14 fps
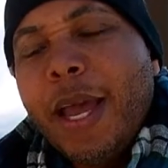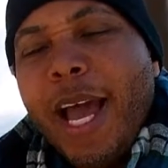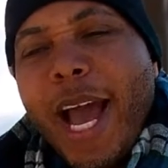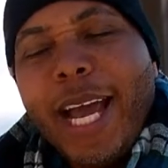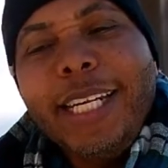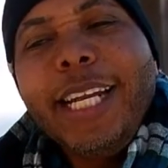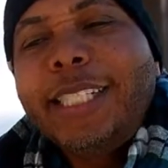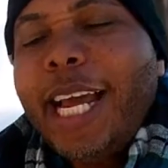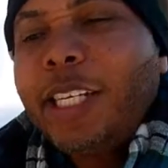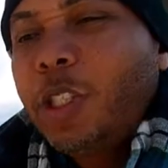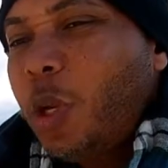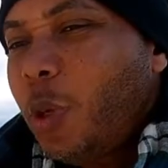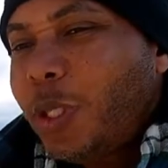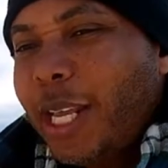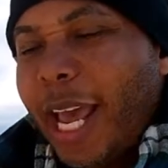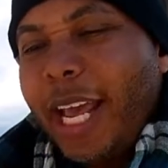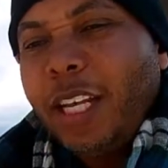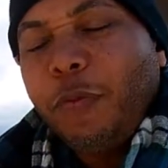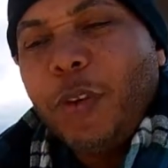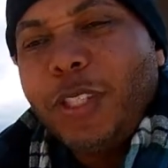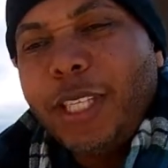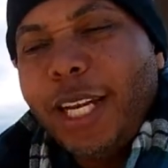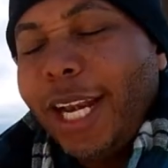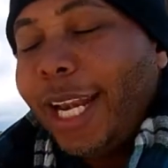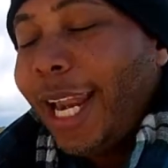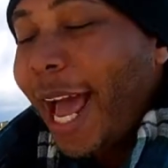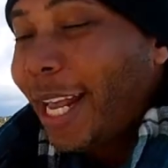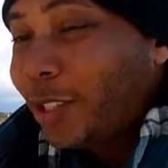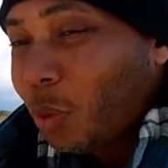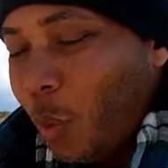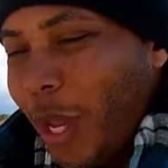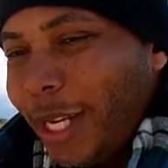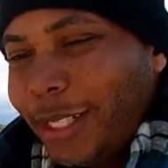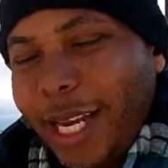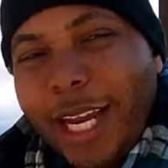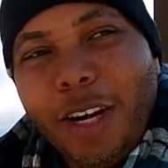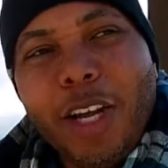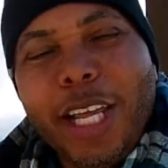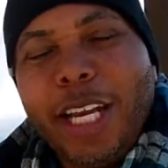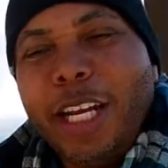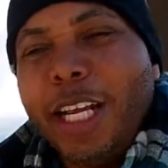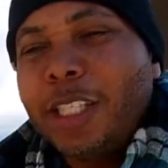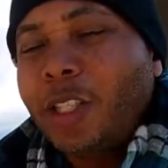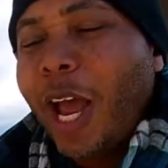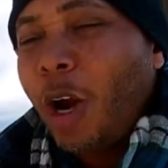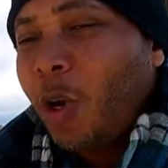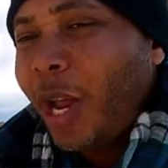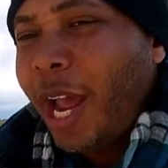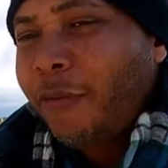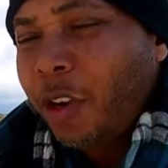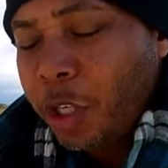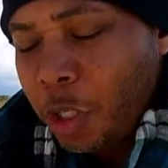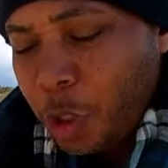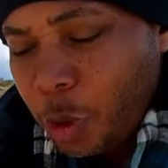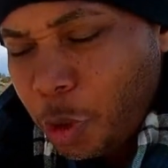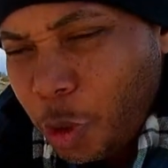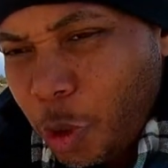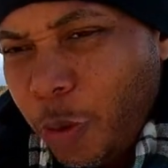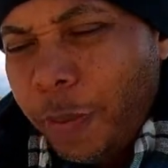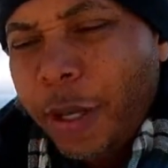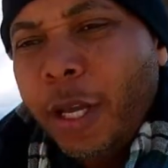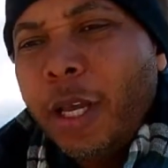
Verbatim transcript: I did a Tech Tuesday at his facility last week. Take a look at it. It's archived on YouTube.